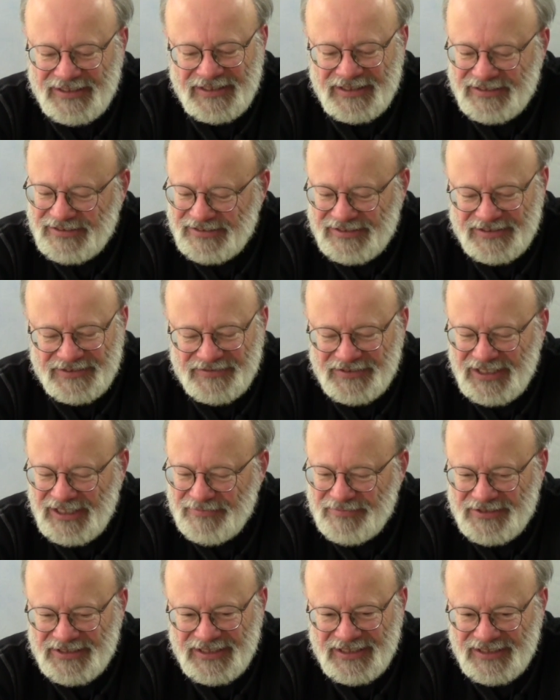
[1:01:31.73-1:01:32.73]
we
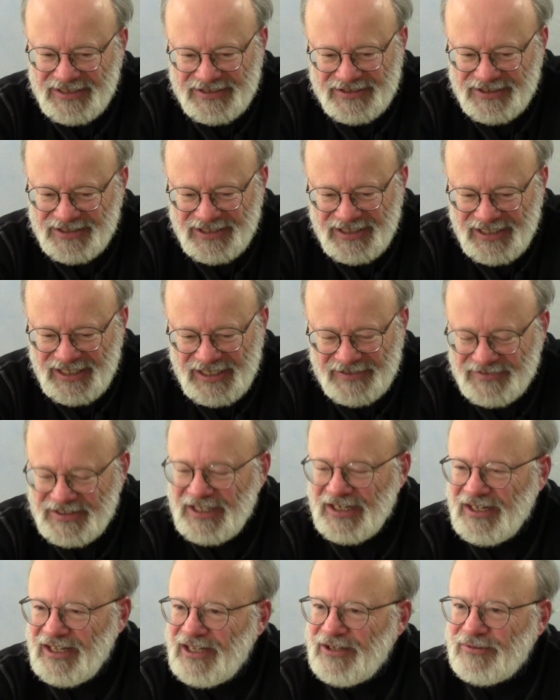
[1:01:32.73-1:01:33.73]
keep saying it's going to have to
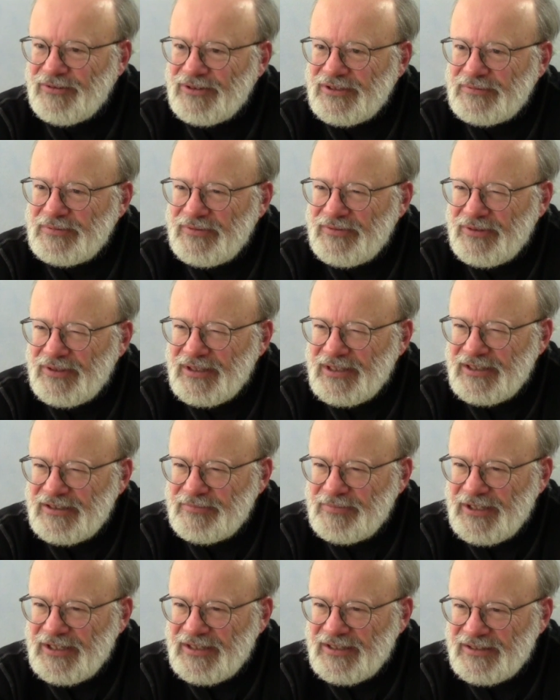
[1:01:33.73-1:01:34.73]
get a lot worse before it
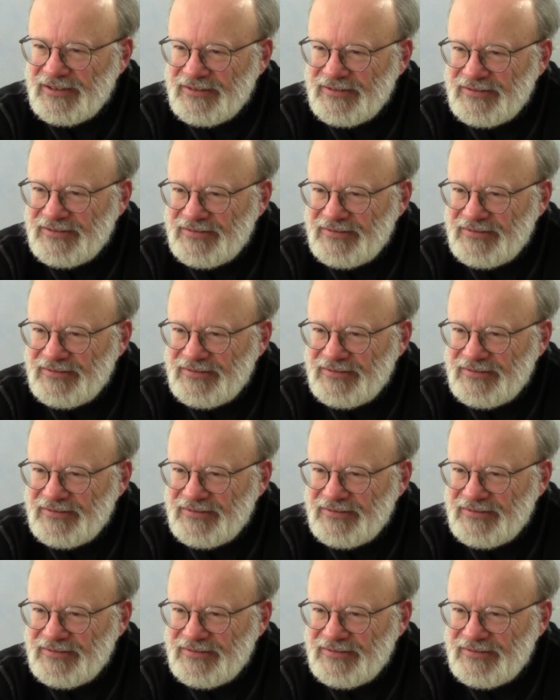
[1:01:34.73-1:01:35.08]
gets better.